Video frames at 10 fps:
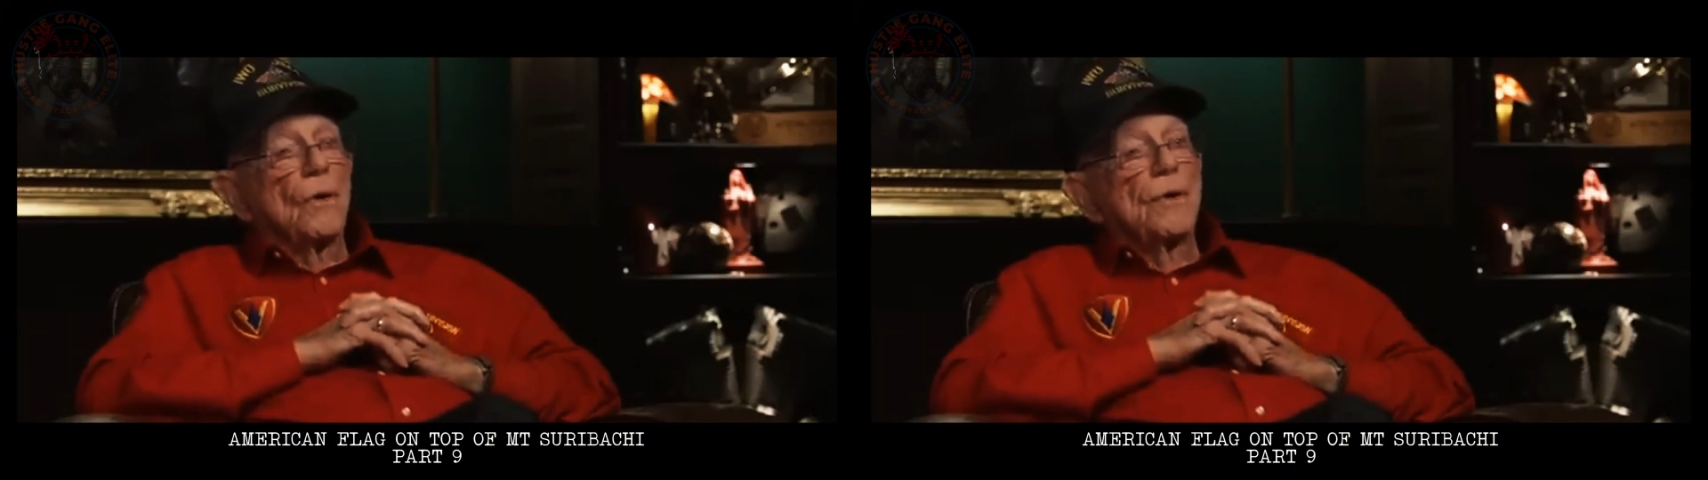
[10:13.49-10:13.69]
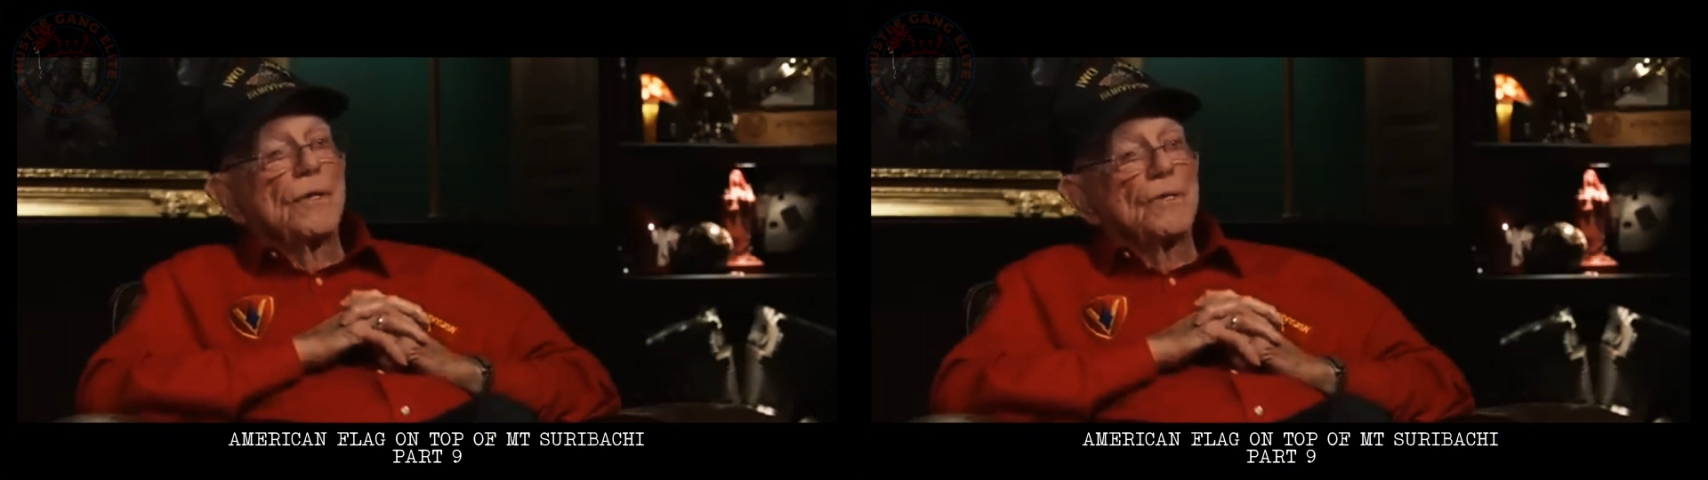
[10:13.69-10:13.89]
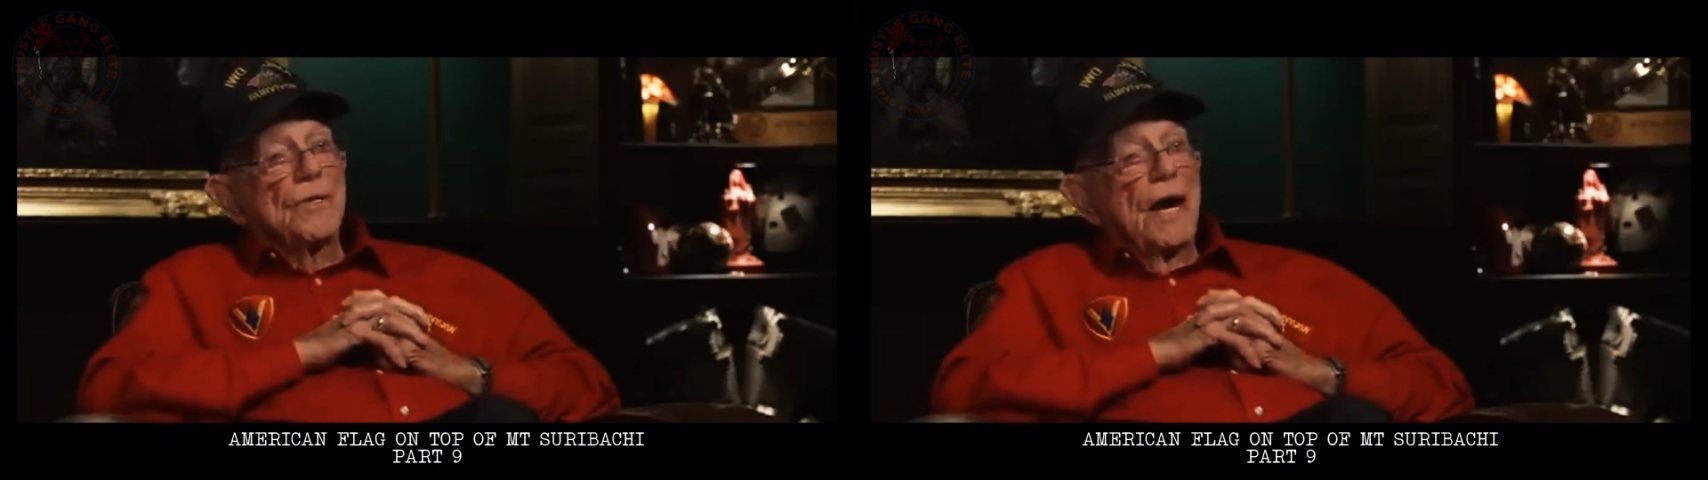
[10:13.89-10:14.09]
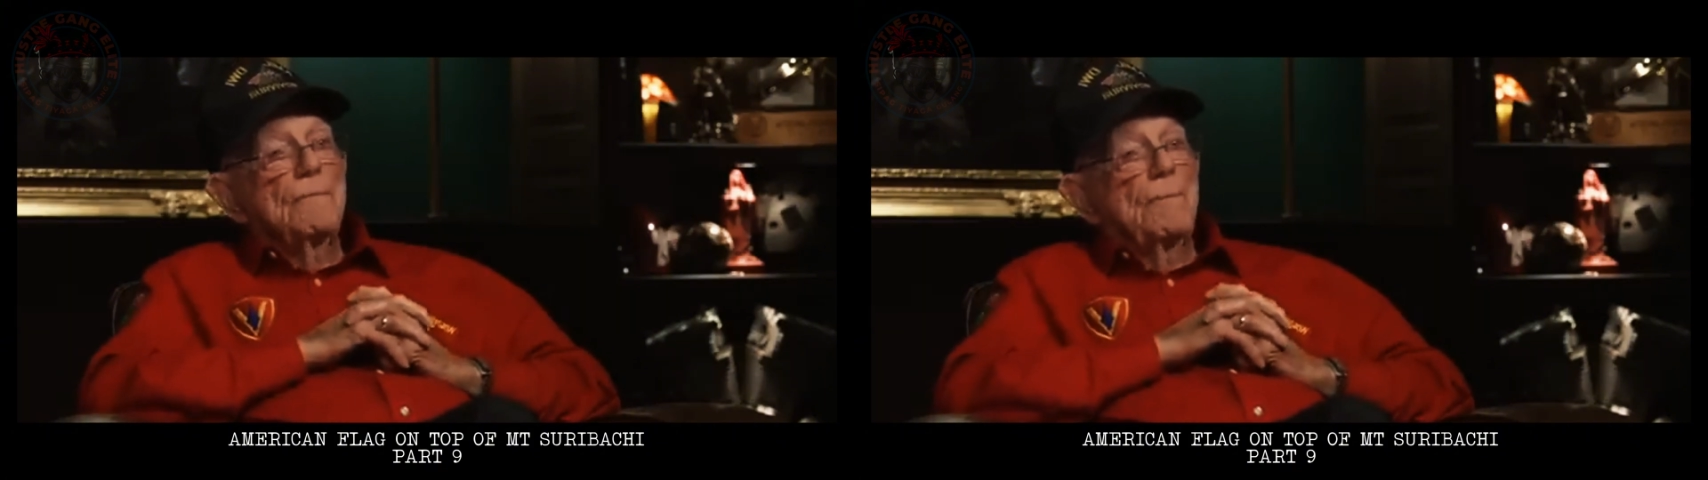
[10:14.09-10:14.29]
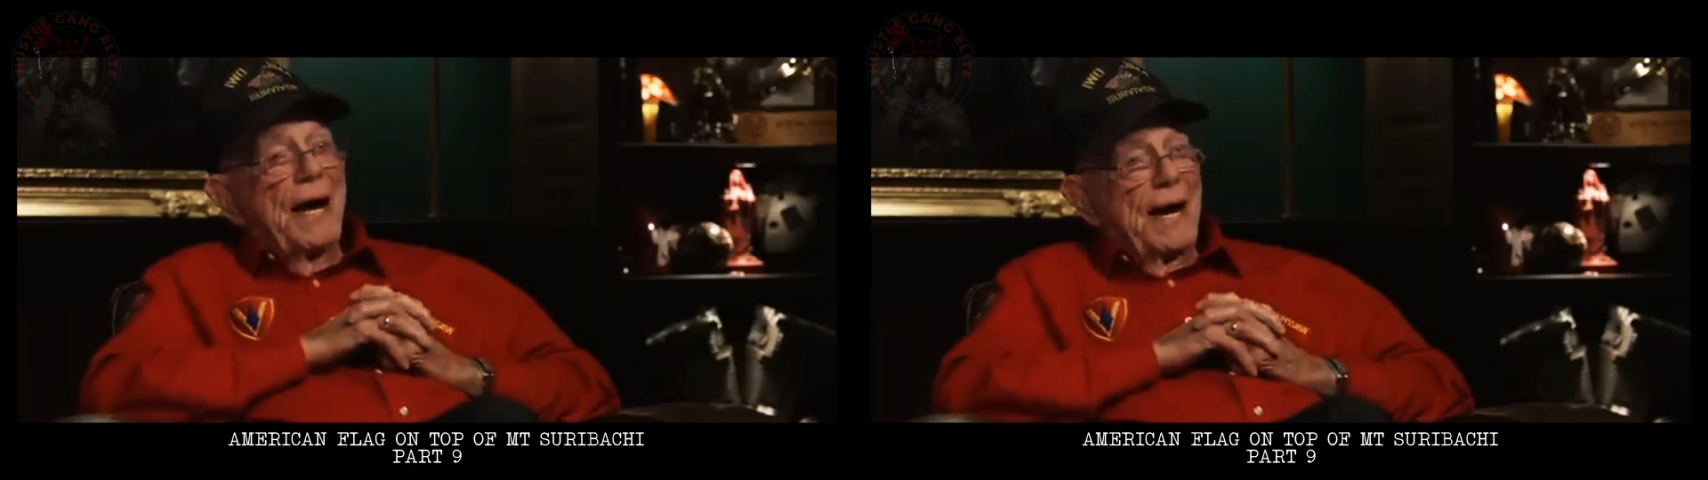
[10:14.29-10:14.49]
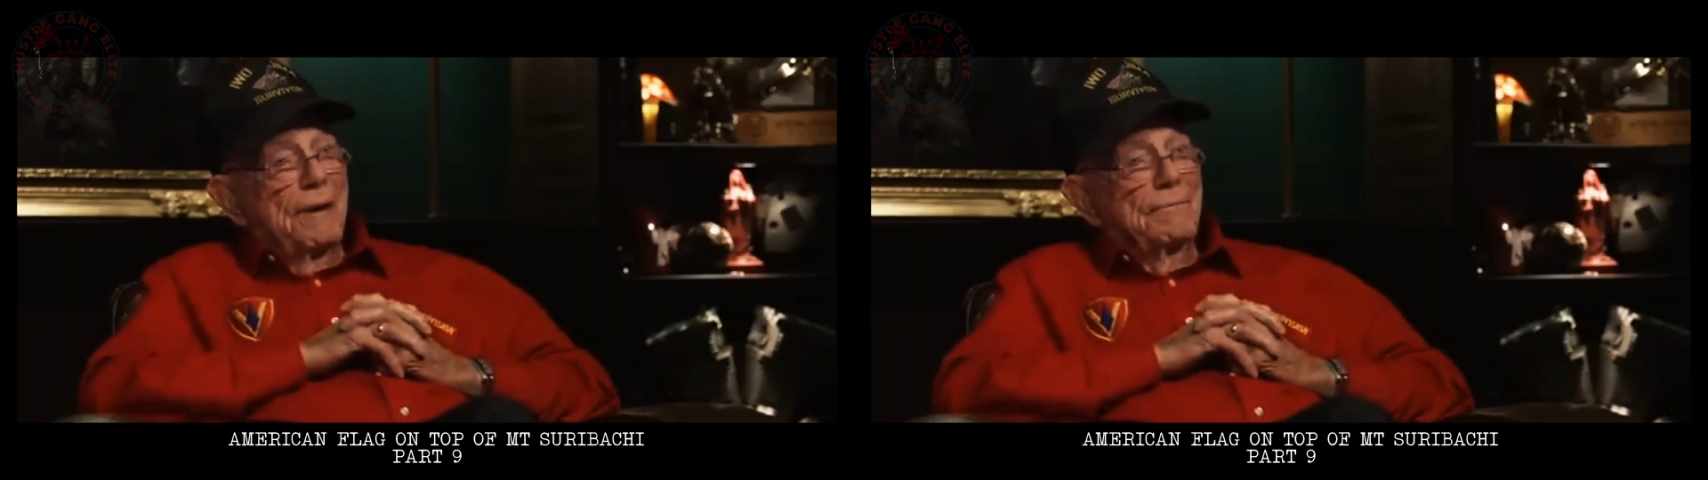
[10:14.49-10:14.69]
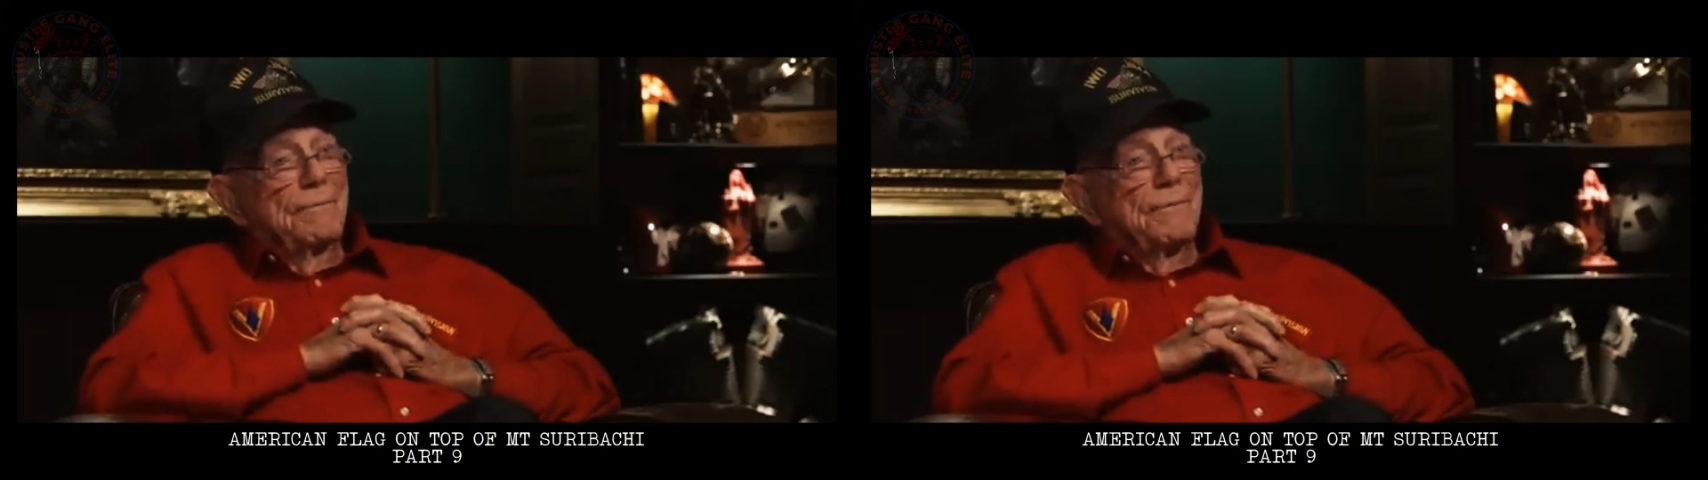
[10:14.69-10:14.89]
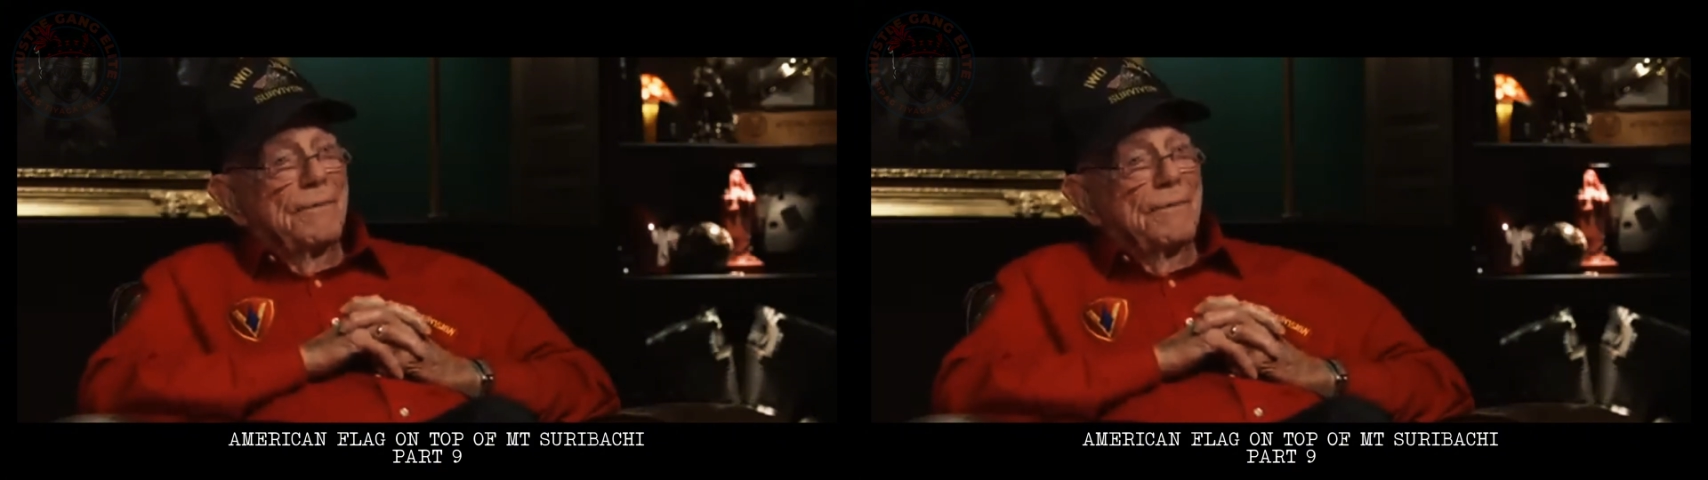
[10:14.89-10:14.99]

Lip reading: going to Saipan